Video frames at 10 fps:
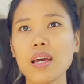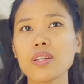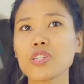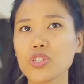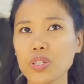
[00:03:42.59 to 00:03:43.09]

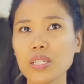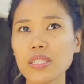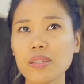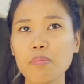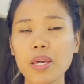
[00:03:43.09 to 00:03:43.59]
Additionally,
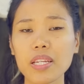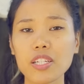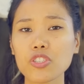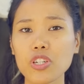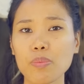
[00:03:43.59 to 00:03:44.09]
some
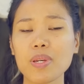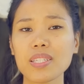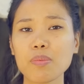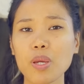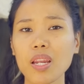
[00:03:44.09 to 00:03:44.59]
medical
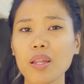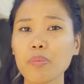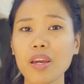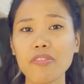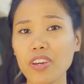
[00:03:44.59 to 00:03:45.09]
treatments may not
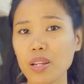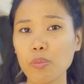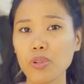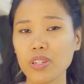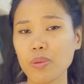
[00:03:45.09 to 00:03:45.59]
be
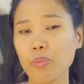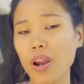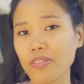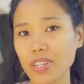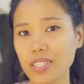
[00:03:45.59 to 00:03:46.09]
available in the
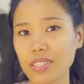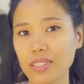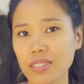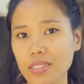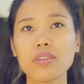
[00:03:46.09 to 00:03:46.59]

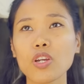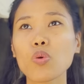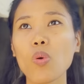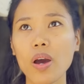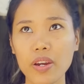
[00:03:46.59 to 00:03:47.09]
province,
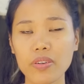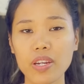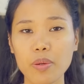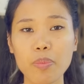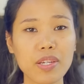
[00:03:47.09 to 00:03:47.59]

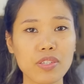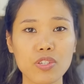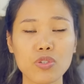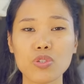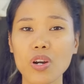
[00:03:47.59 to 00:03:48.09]
requiring
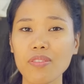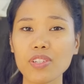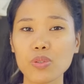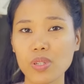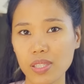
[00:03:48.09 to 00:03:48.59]
patients to
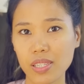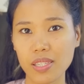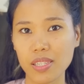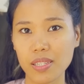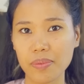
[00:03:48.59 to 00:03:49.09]
travel to the
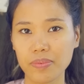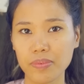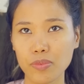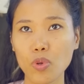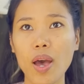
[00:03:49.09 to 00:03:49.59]
city
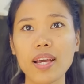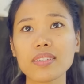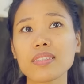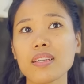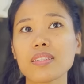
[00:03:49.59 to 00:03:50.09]
to
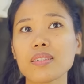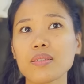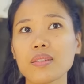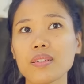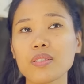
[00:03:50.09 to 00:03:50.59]

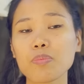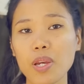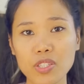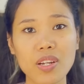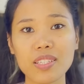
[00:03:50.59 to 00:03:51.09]
access
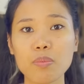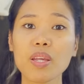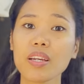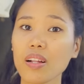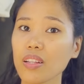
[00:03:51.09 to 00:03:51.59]
specialized
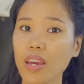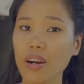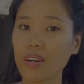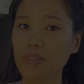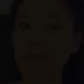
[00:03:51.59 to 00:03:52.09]
medical
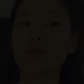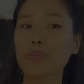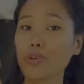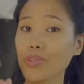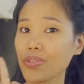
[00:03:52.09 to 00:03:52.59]
care.
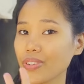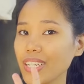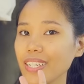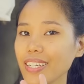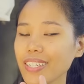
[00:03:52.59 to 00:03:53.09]
Number
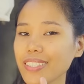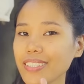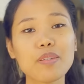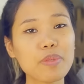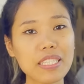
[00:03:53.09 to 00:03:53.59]
three,
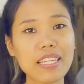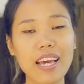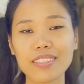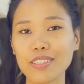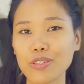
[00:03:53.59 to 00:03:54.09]
limited
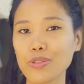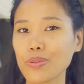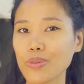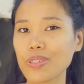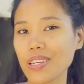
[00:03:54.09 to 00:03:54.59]
access to
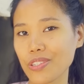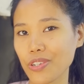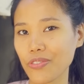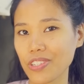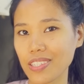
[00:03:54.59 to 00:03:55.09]
goods and
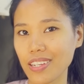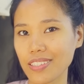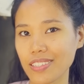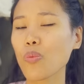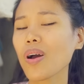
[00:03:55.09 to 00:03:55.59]

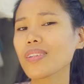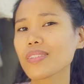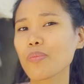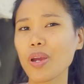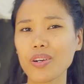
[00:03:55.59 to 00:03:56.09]
services. While
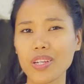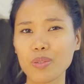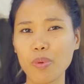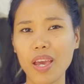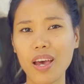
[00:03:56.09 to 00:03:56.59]
some
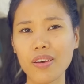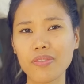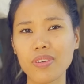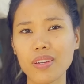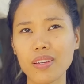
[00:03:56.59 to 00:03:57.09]
areas may have